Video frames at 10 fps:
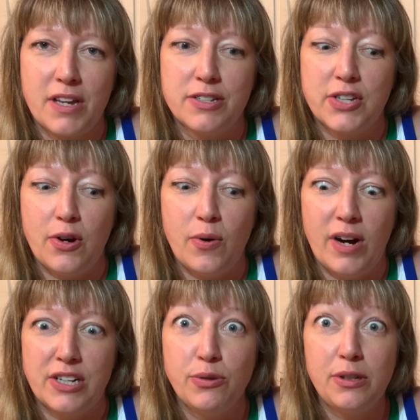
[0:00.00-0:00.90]
So
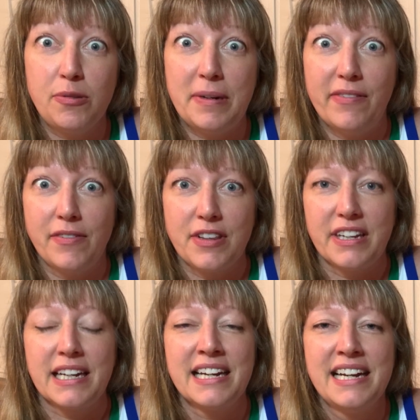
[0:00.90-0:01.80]
I do a little bit of
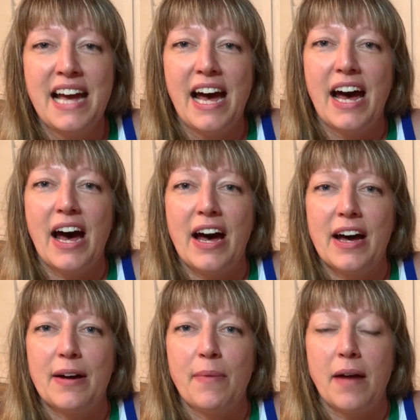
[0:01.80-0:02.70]
everything.
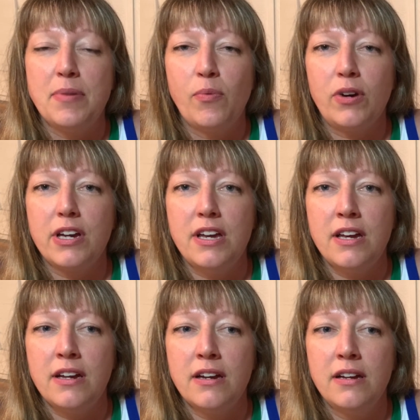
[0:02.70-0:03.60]
I've been
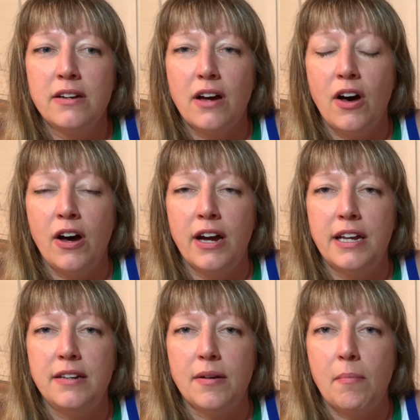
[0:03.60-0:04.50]
working
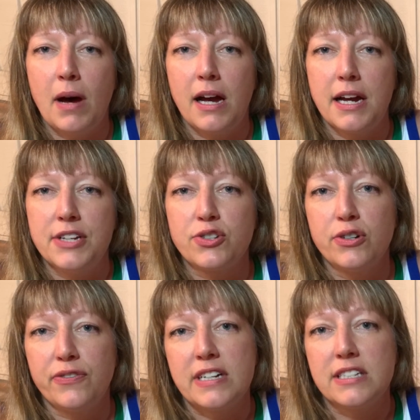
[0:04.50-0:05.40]
on my
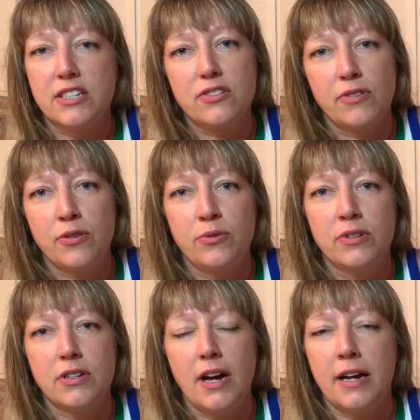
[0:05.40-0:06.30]
Certified Cicerone
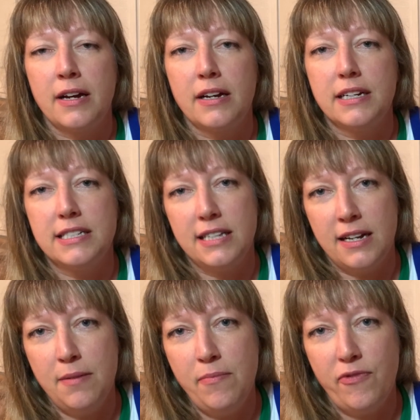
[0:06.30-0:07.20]

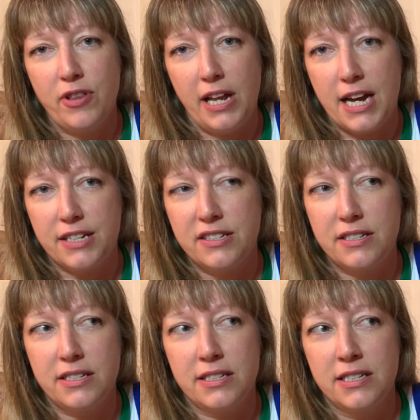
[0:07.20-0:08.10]
exam for the
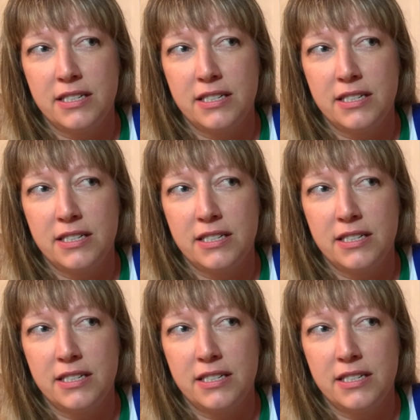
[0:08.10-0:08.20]
last